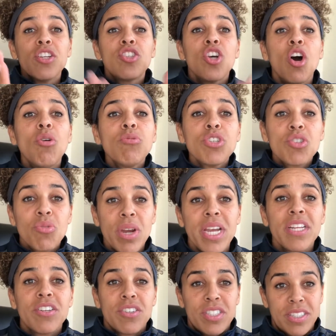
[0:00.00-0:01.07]
Don't
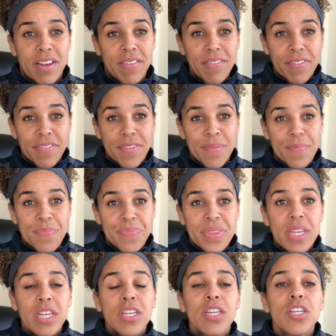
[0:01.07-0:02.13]
train yourself
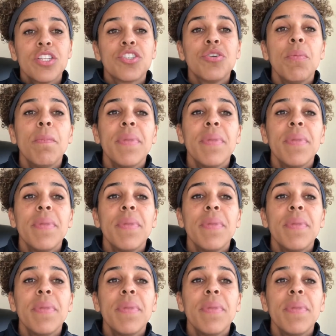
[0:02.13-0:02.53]
to